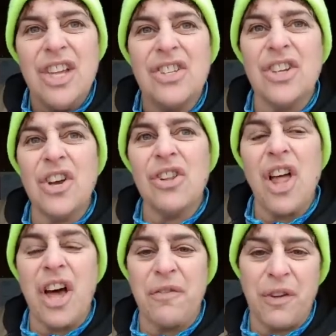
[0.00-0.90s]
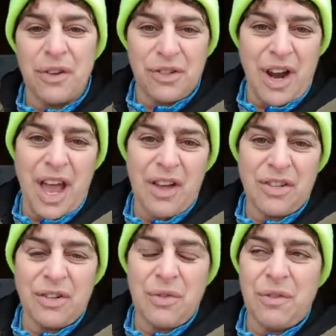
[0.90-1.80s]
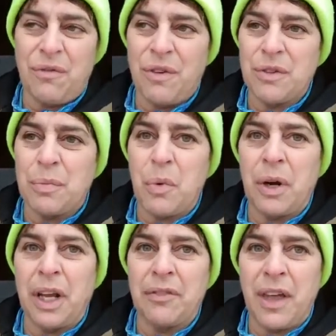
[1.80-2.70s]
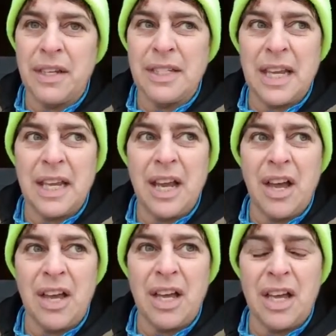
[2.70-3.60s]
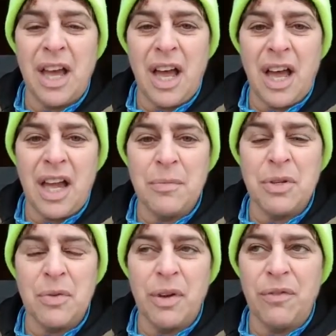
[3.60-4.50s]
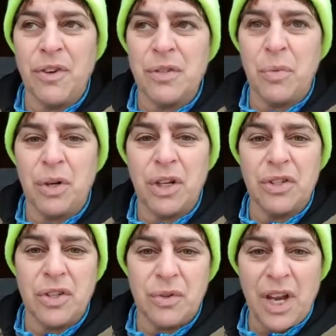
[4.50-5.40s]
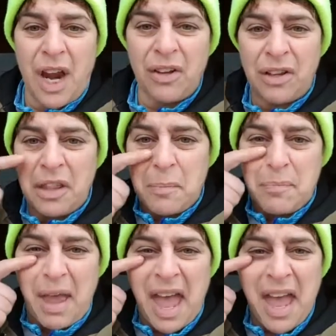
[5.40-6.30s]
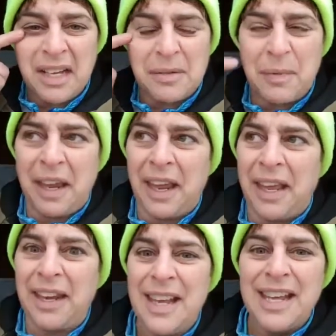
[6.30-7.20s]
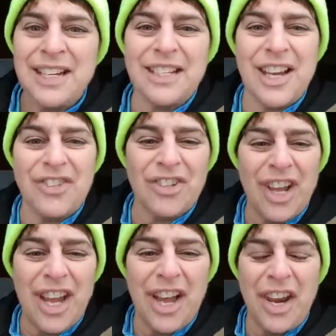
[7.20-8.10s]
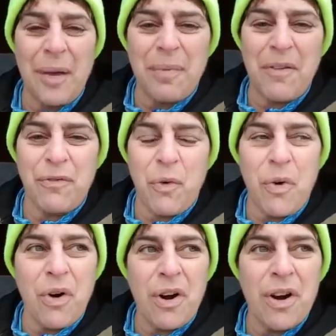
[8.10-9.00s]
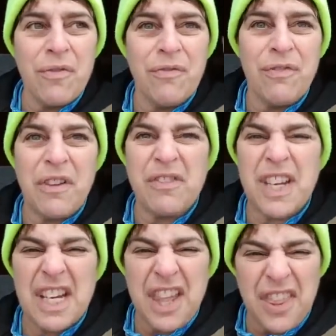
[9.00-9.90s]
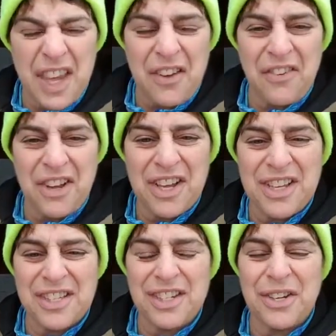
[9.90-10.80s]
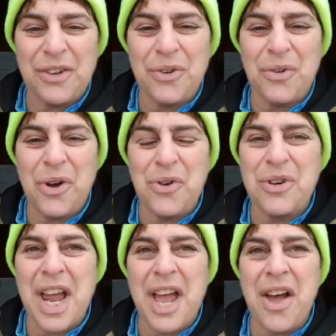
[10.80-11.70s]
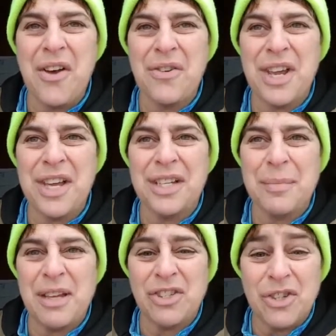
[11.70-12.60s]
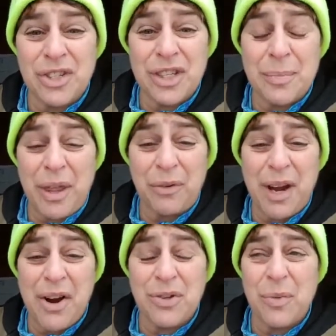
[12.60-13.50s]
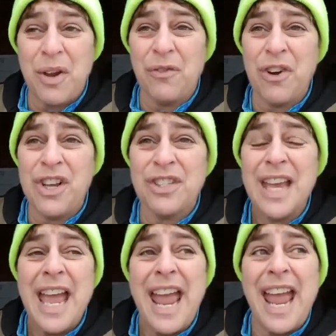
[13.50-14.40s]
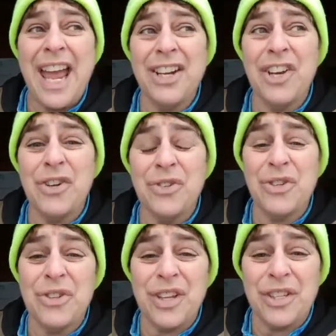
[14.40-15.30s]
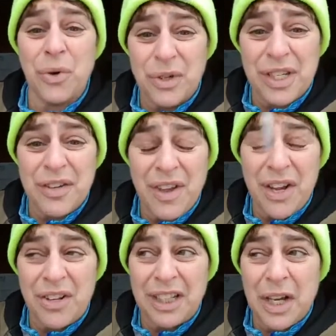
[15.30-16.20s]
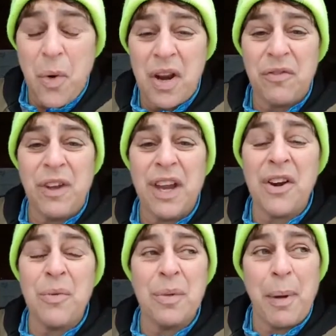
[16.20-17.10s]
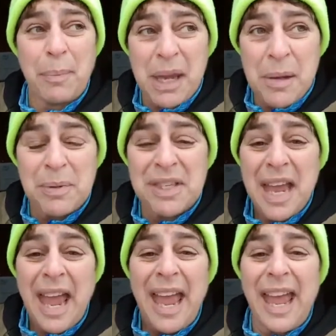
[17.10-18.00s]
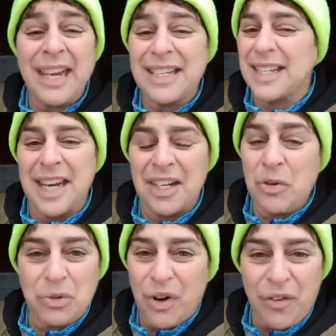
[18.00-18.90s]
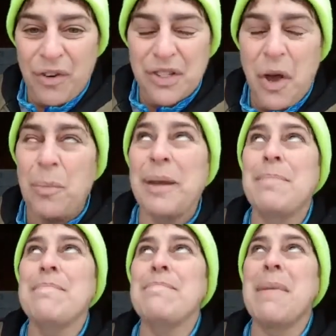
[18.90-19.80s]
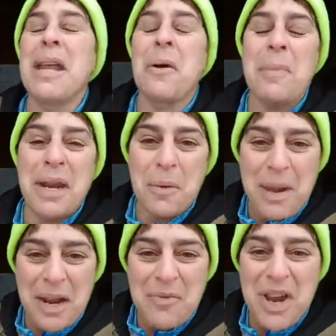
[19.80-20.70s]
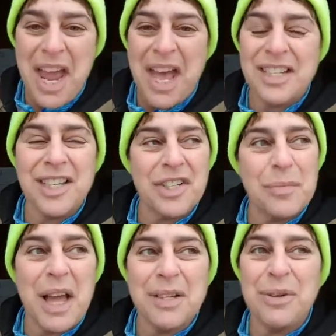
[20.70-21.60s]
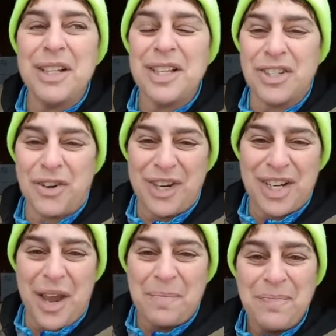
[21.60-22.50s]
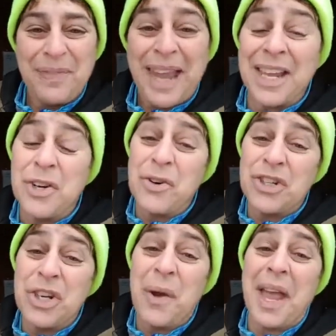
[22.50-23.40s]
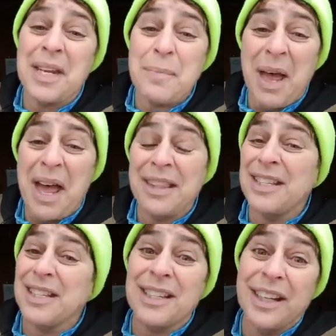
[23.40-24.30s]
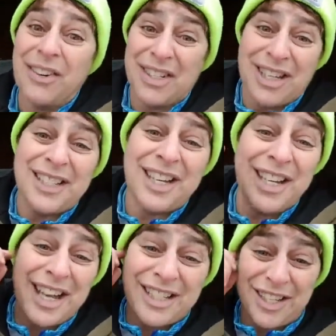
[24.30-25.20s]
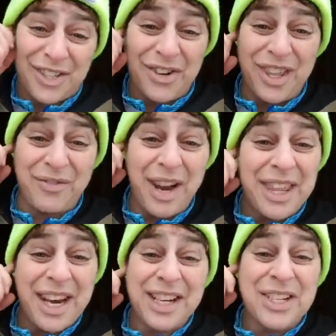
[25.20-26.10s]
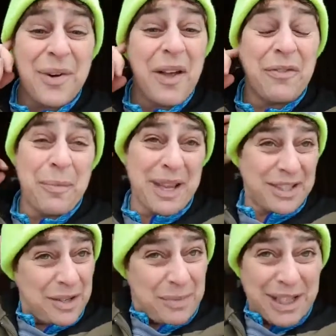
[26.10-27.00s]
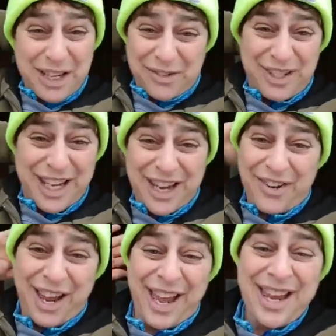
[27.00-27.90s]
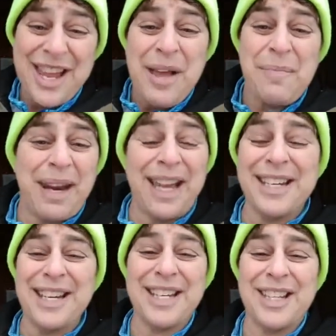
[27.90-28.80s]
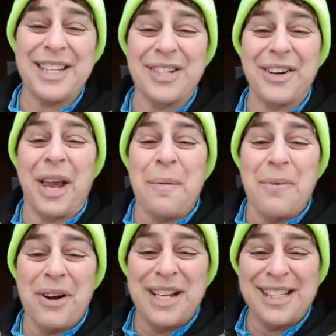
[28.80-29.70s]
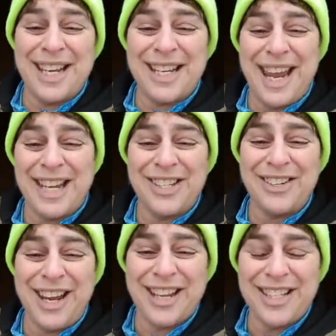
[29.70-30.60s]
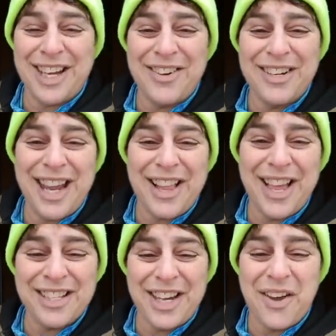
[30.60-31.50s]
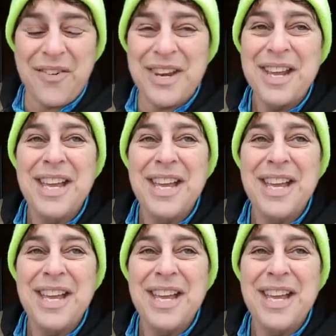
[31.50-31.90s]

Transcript: So, a lot of folks are out doing first morning of hunting. I'm doing first morning of so tired. Look at the bags, man. Because yesterday I got up at 4:15, I think it was, to go down to Massachusetts, about 3 hours away for us, and go to this horsey event called Equine Affair with my peeps. And it's an annual trek for us. Oh my man, oh man, oh man, we had such a blast. We had such a great time. And of course, I had to buy, this is hilarious. I'm going to tell you guys this story. Then I'm going to do alphabet soup, the letter Z, okay? But I got to tell you this story. Good morning, Sandy. Hey, Judy, how's it going? Gail, how's it going?